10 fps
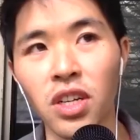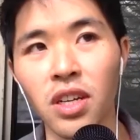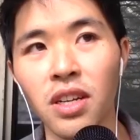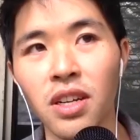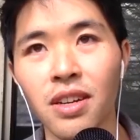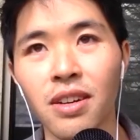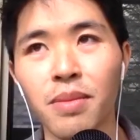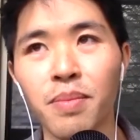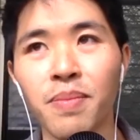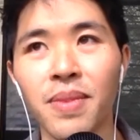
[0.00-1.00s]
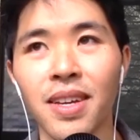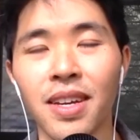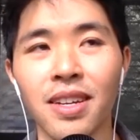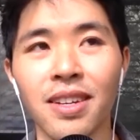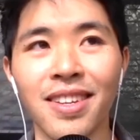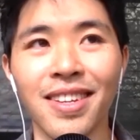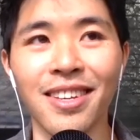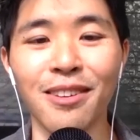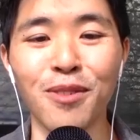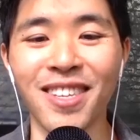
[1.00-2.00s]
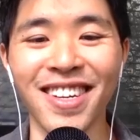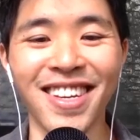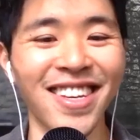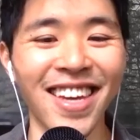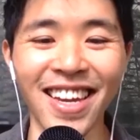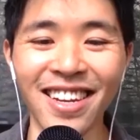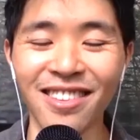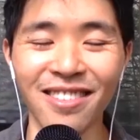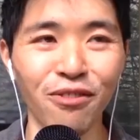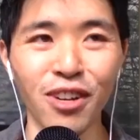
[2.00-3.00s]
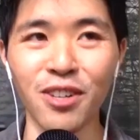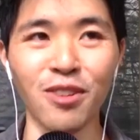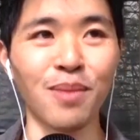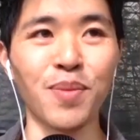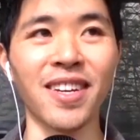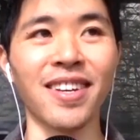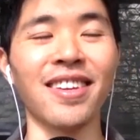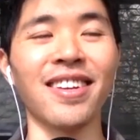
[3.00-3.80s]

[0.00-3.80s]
and he was like he hated French or something, and then